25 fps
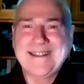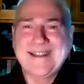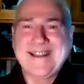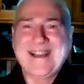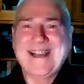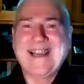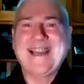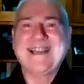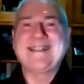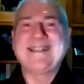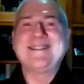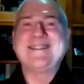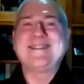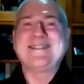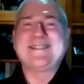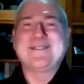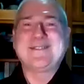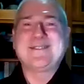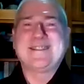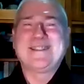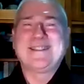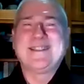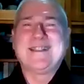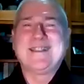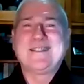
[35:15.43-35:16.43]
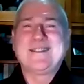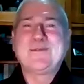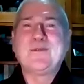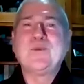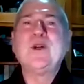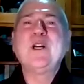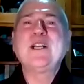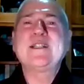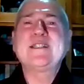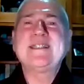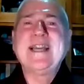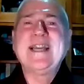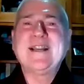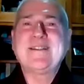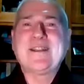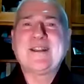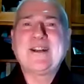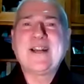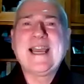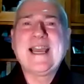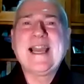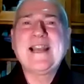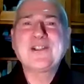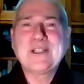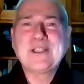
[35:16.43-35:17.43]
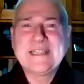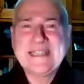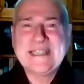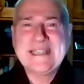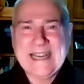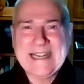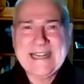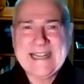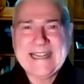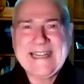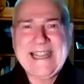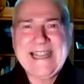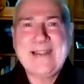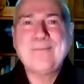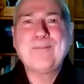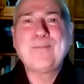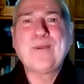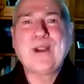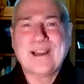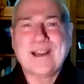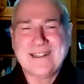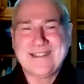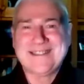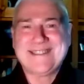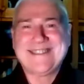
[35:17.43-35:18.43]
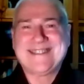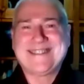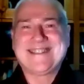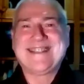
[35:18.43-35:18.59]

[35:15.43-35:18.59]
I hadn't worked out that I actually had a camera